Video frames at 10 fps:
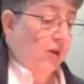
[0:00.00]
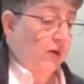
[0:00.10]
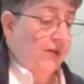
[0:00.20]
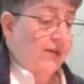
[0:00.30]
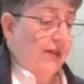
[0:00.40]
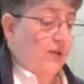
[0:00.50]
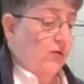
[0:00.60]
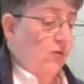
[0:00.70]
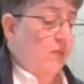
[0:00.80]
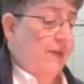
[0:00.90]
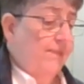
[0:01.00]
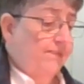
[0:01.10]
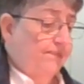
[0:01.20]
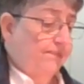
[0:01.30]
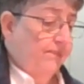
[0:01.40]
you can take a
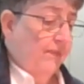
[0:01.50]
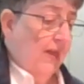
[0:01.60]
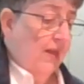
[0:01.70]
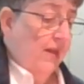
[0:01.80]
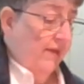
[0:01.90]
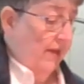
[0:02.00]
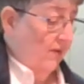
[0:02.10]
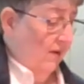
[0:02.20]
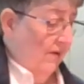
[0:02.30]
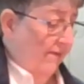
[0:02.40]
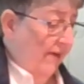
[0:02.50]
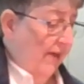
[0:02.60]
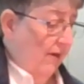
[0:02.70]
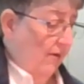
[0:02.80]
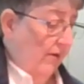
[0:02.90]
sermon that's in a
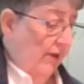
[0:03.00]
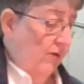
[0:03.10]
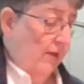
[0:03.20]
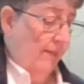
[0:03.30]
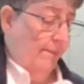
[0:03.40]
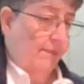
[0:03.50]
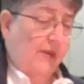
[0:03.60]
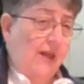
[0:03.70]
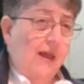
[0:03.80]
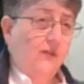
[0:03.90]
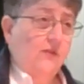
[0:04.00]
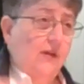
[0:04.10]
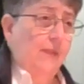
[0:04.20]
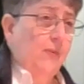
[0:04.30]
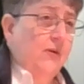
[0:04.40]
video and you can cast
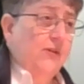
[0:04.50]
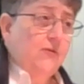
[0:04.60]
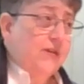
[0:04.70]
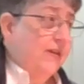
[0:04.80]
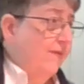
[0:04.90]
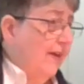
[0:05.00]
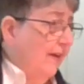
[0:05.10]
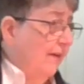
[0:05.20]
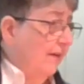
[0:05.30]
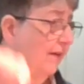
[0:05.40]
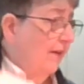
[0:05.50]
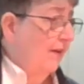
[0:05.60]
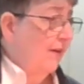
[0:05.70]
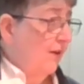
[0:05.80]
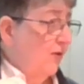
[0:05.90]
it up onto your TV.
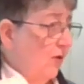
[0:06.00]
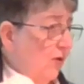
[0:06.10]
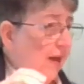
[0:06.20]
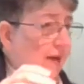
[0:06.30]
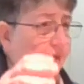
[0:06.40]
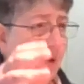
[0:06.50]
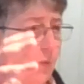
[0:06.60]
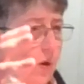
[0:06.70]
So you'll have that